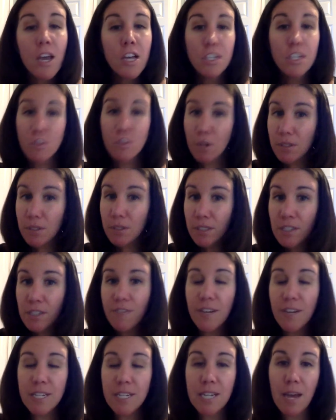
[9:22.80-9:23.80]
struggling to
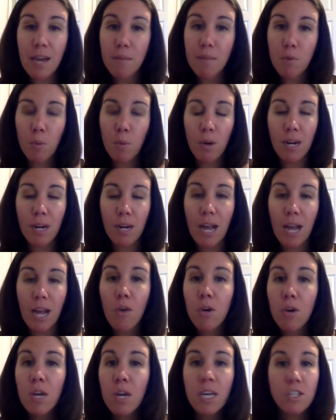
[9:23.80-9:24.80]
find time to work
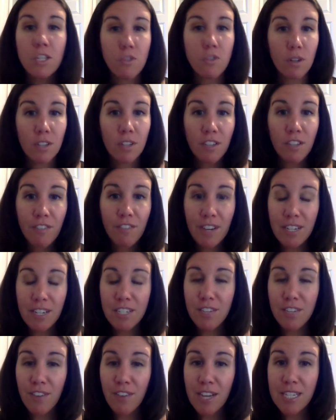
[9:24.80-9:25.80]
out, struggling
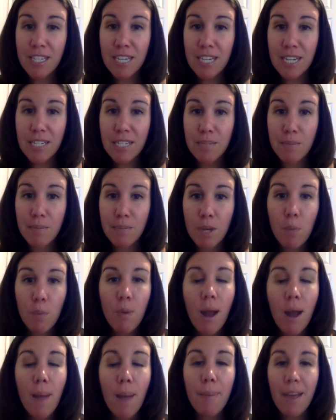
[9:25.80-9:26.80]
to find time to meal
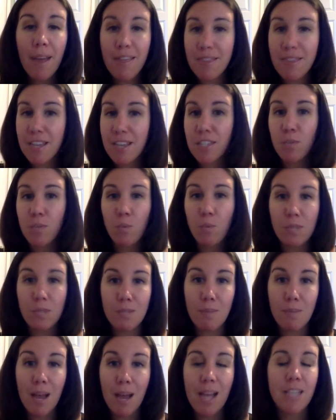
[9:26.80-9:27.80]
prep, and this was
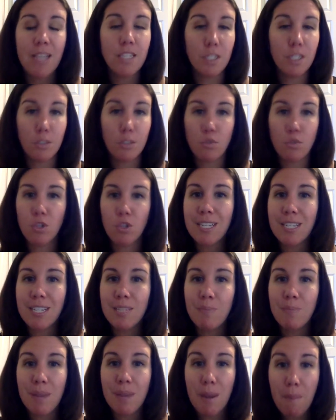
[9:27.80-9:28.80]
my solution. It's
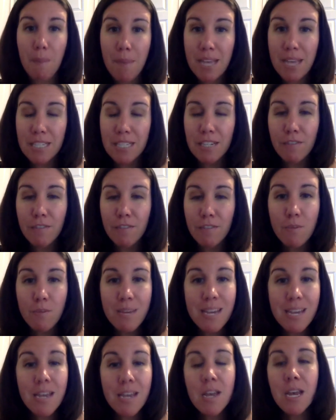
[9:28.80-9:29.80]
been amazing for
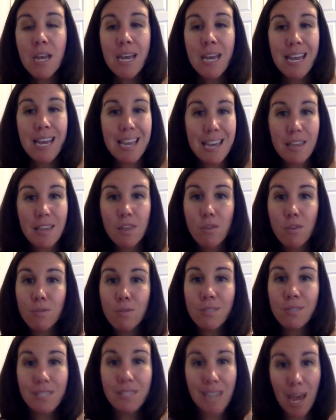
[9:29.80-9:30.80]
me. In
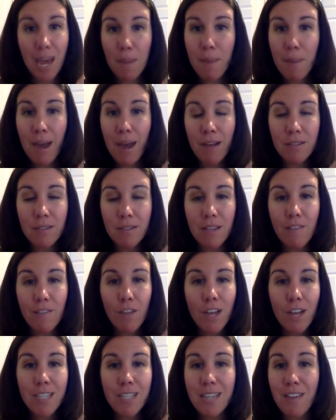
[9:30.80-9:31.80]
those 10 pounds I've
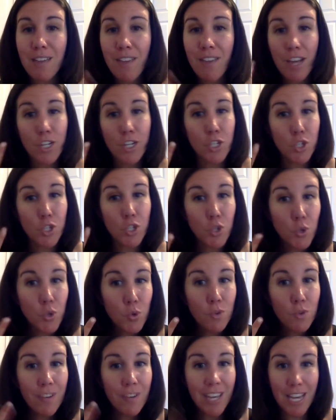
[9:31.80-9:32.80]
lost, I've had
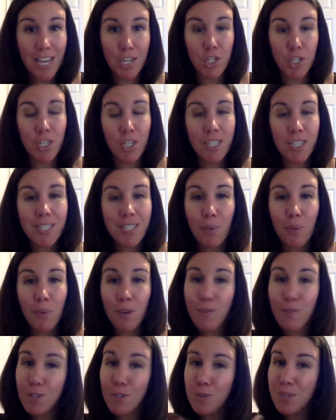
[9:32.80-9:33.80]
2 vacations, one
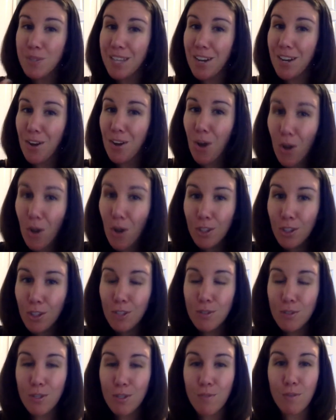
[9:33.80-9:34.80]
of which was at an
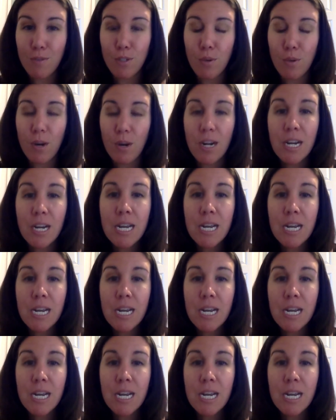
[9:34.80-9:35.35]
all-inclusive resort,